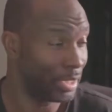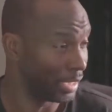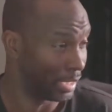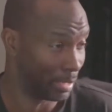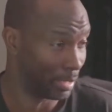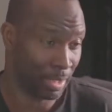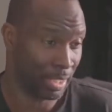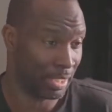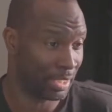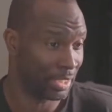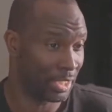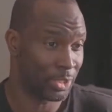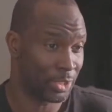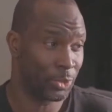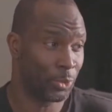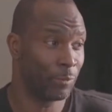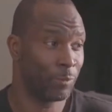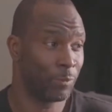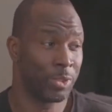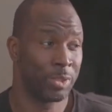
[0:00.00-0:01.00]
Anybody that's
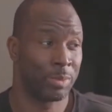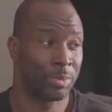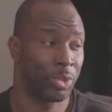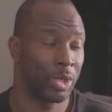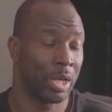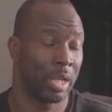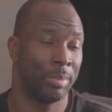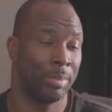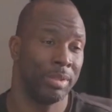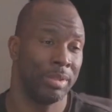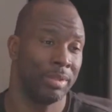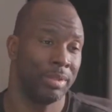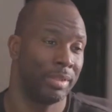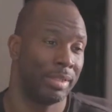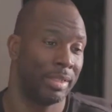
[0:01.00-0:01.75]
new for subscribing.